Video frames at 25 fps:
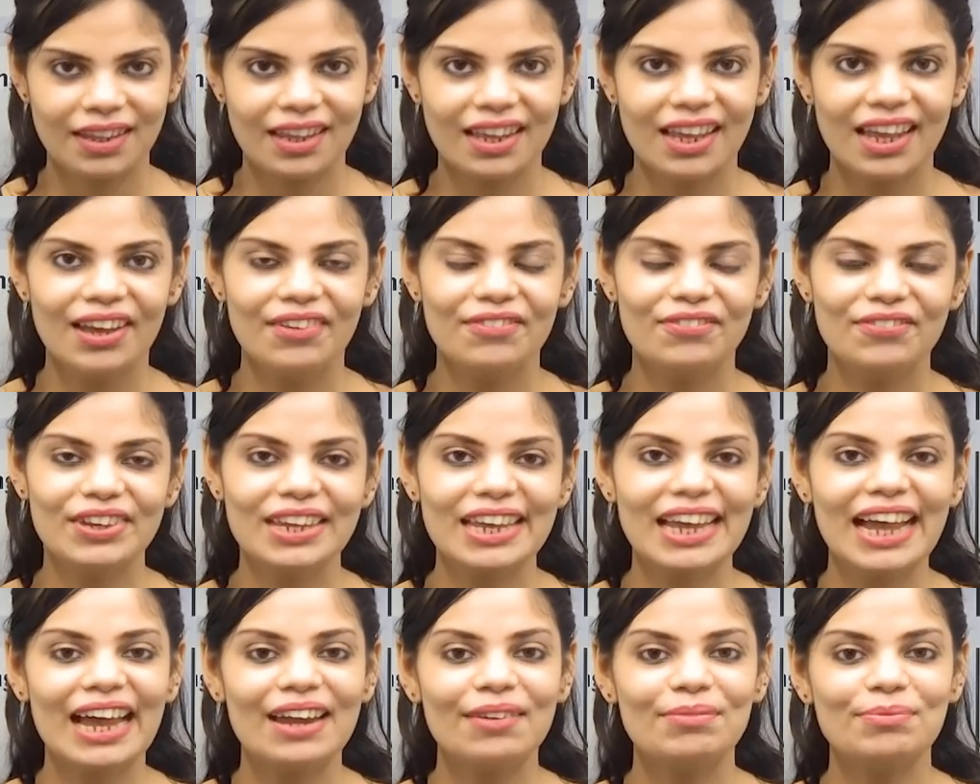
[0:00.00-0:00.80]
We
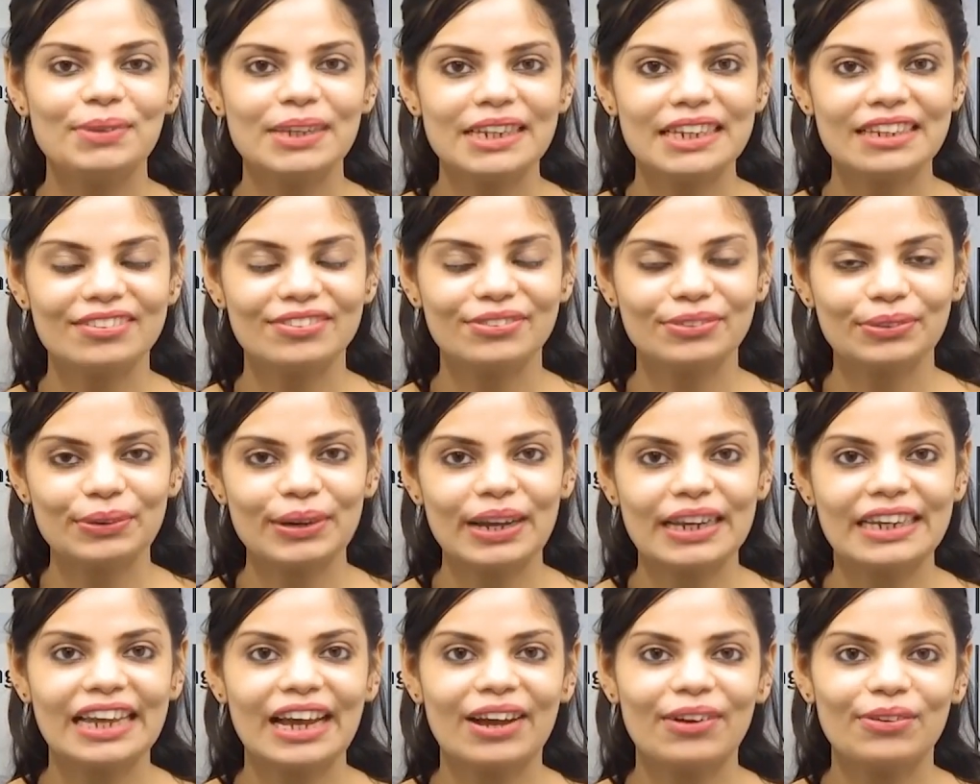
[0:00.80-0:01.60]
are pleased to
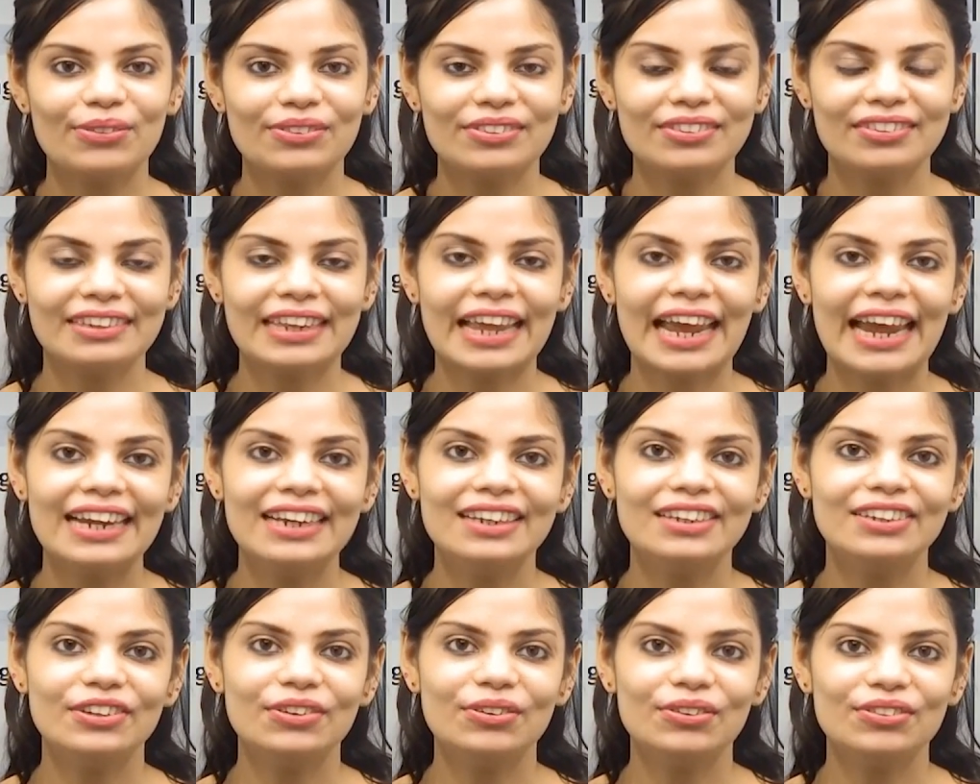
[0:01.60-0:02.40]
announce that
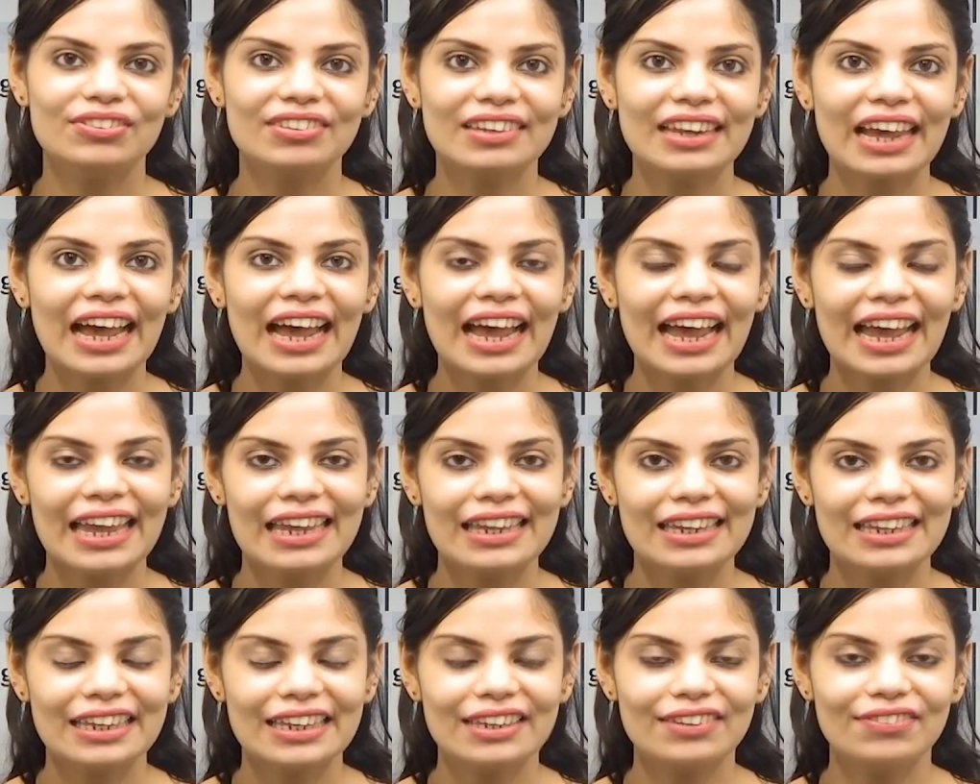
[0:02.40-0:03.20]
Yojna
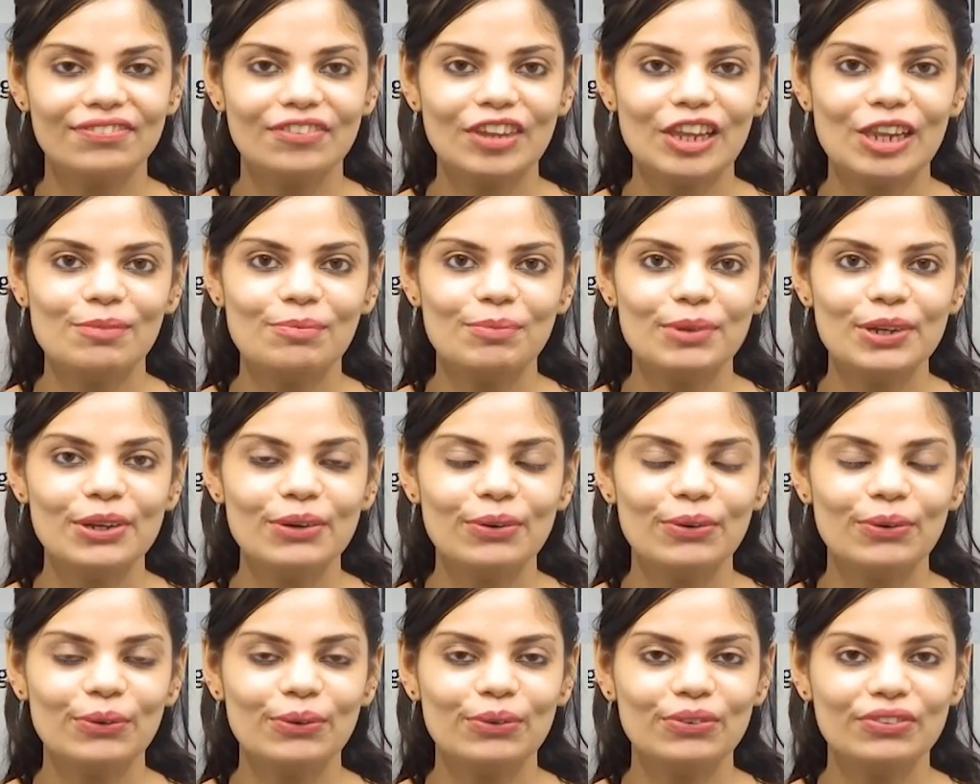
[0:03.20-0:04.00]
IS will be
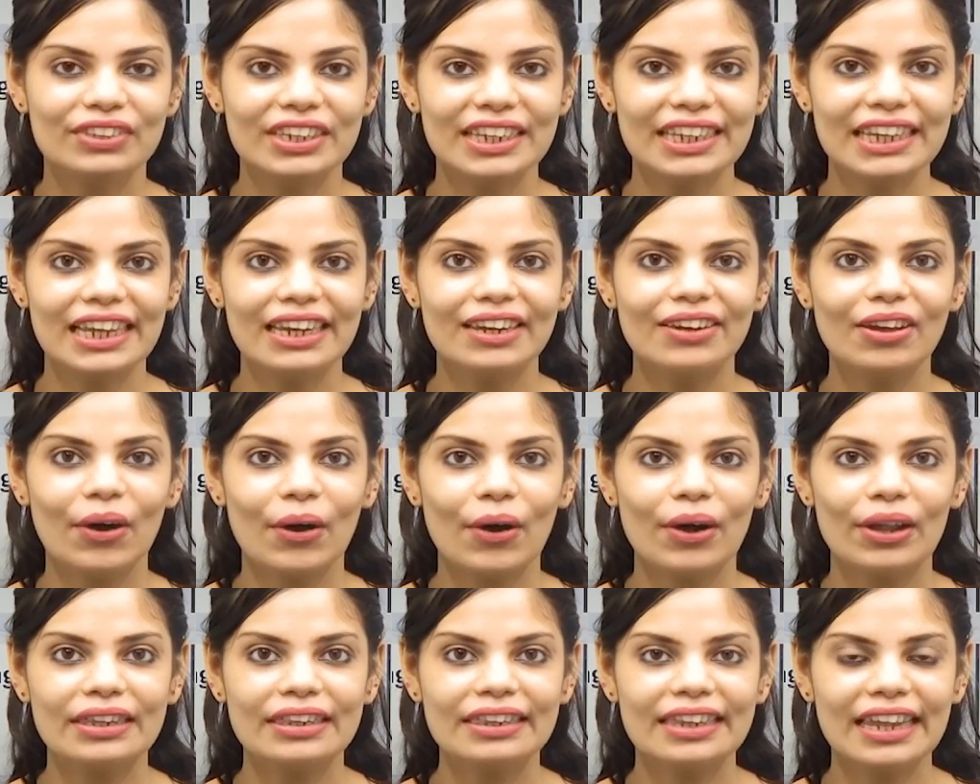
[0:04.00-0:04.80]
hosting an
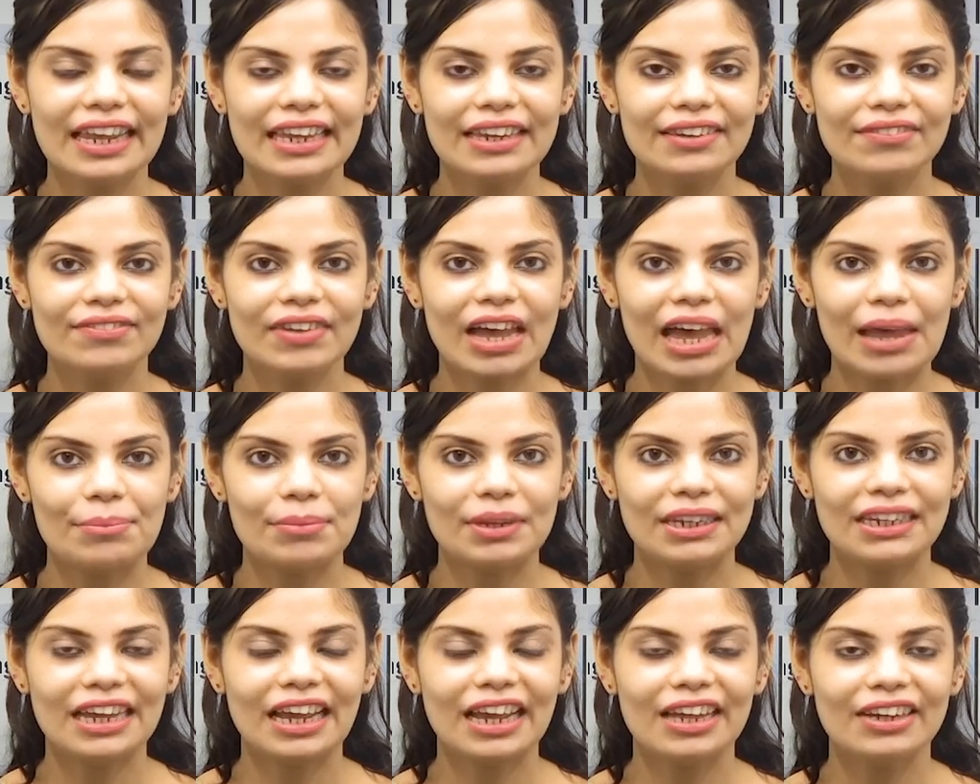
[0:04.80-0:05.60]
online
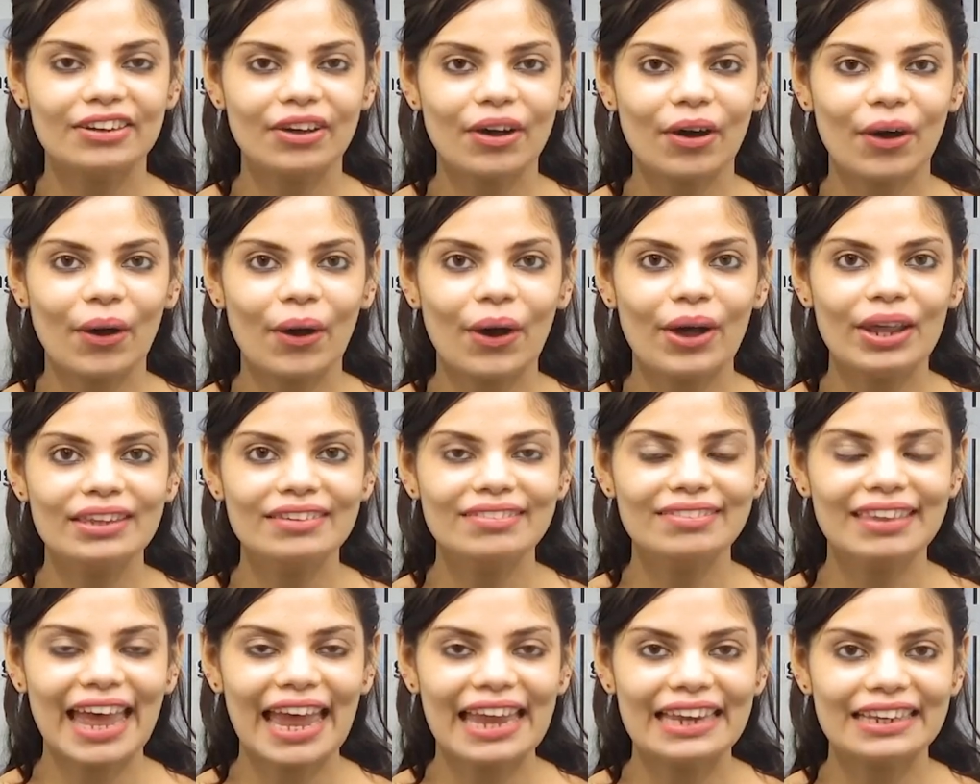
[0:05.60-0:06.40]
webinar on
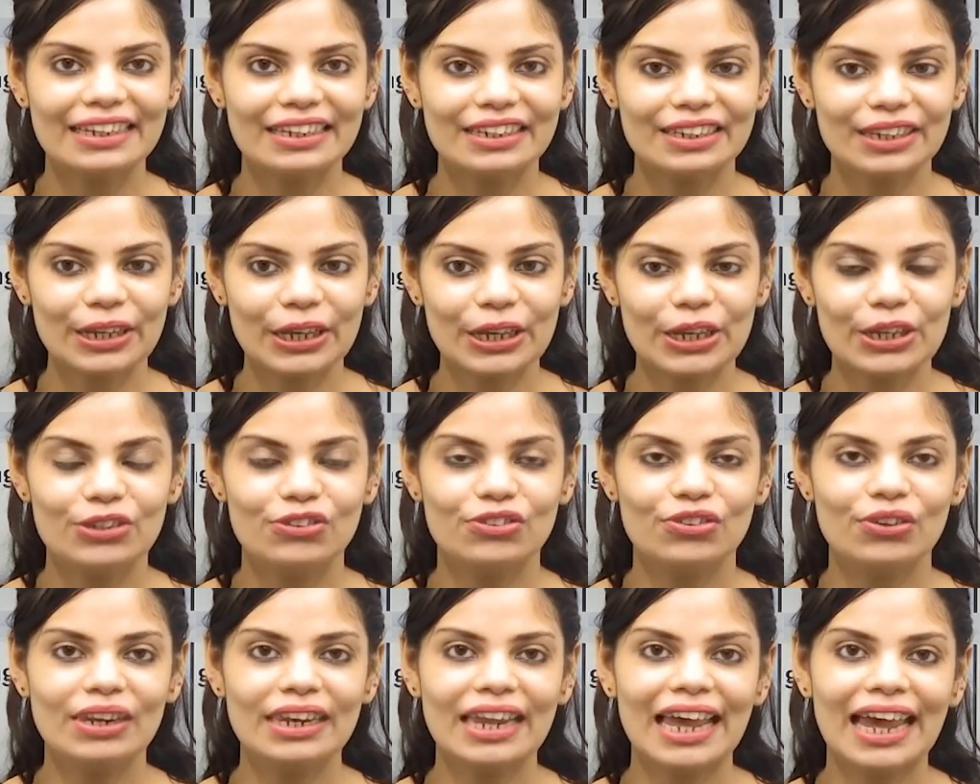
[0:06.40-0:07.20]
Saturday,
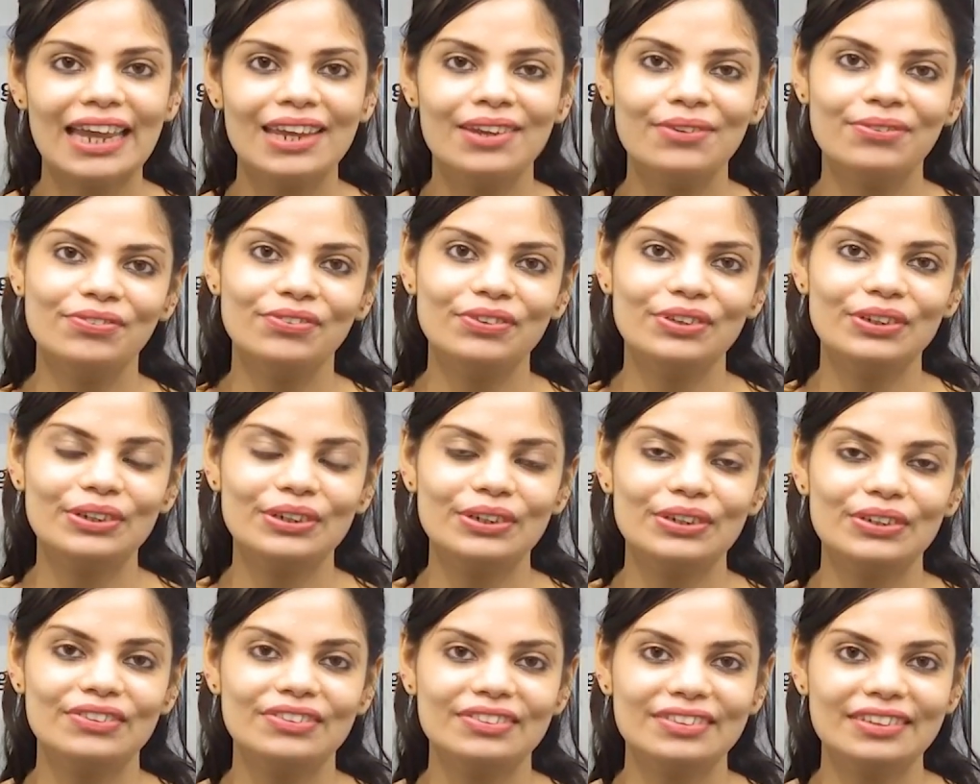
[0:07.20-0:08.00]
July
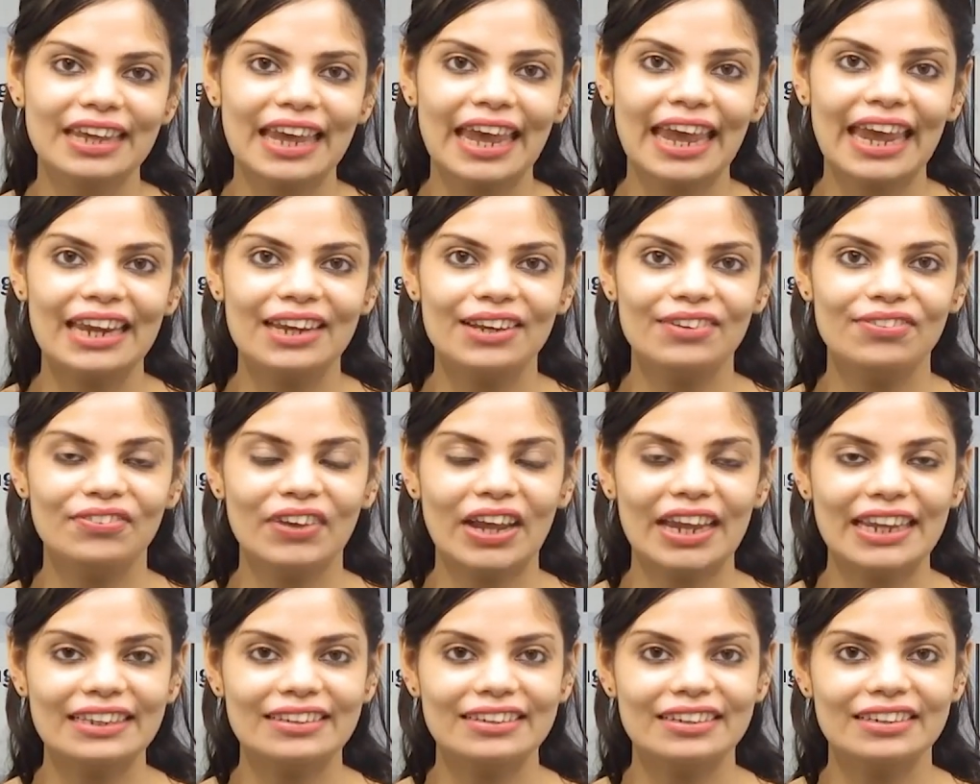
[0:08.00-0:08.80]
1st at
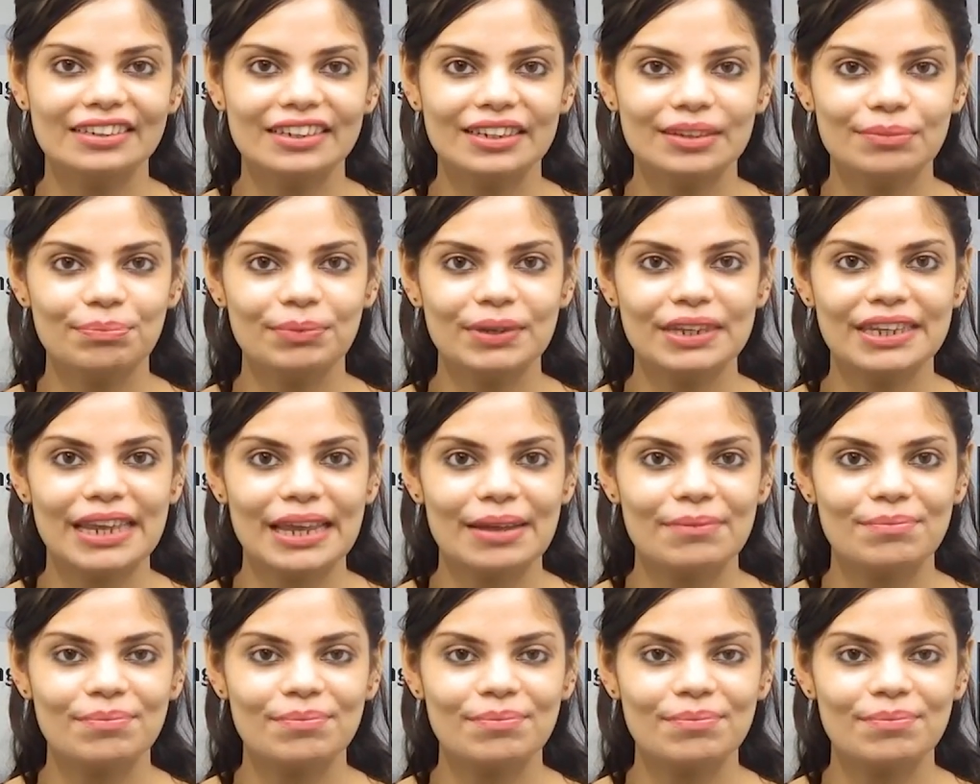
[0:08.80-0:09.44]
5:30 p.m.